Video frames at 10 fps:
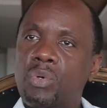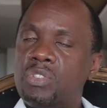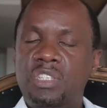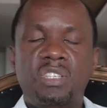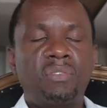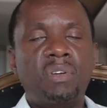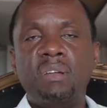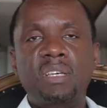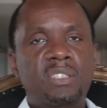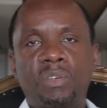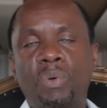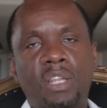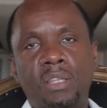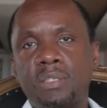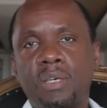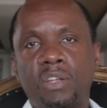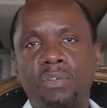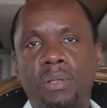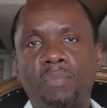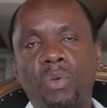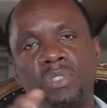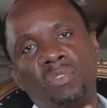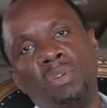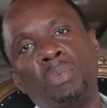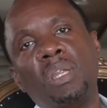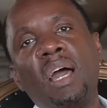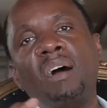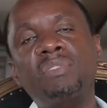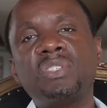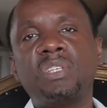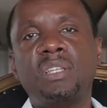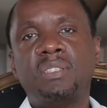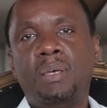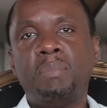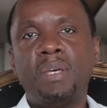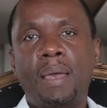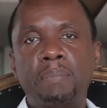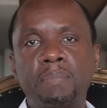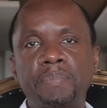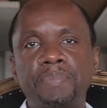because it's a very easy win in this country, because everybody harvests at the same time.